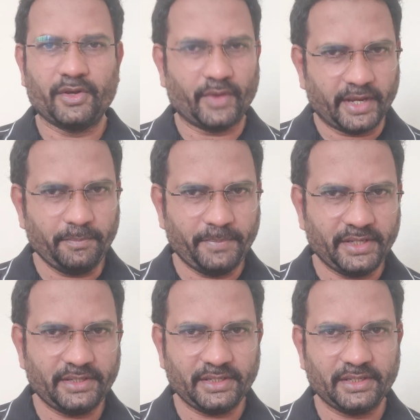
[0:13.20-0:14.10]
Now
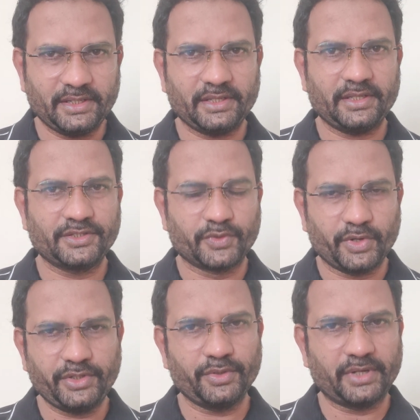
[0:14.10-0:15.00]
NBE is
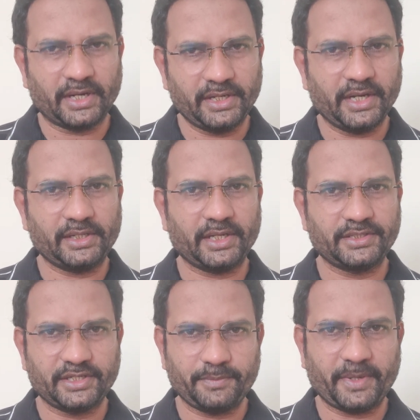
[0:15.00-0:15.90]
going to
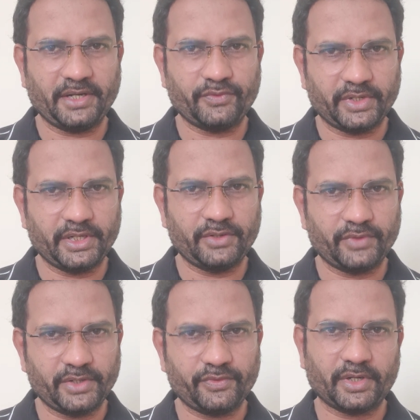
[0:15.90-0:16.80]
conduct GPAT
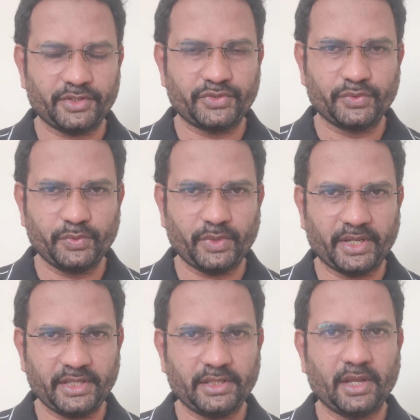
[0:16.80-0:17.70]
2024 on June
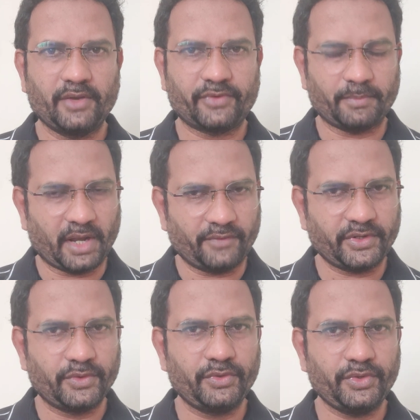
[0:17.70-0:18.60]
8th from
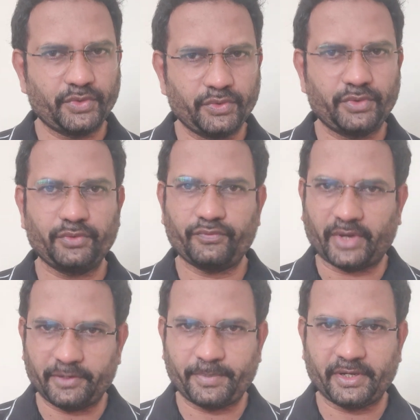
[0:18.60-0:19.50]
afternoon 2 to
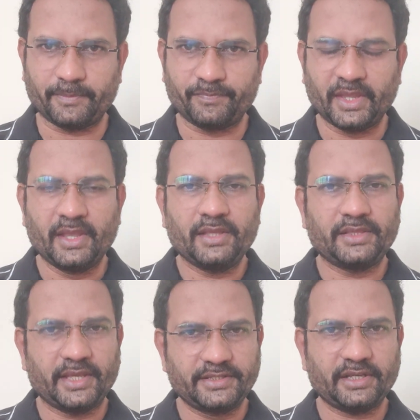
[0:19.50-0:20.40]
5 p.m.
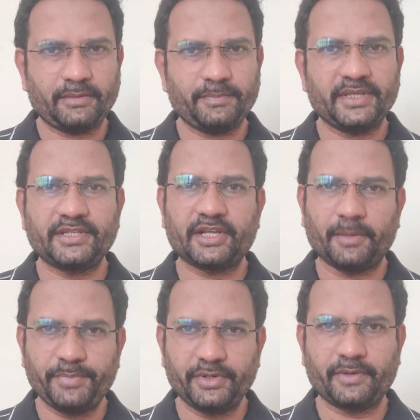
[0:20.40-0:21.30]
The exam is a
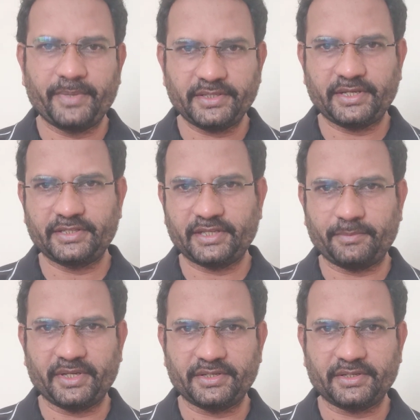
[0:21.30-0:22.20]
computer-based
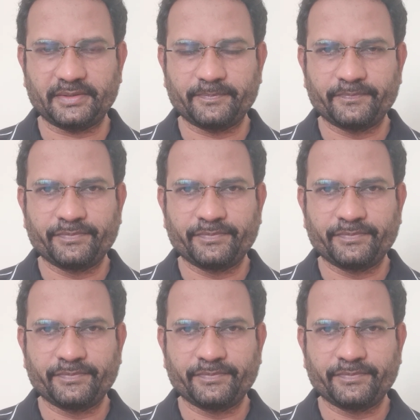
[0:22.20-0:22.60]
examination.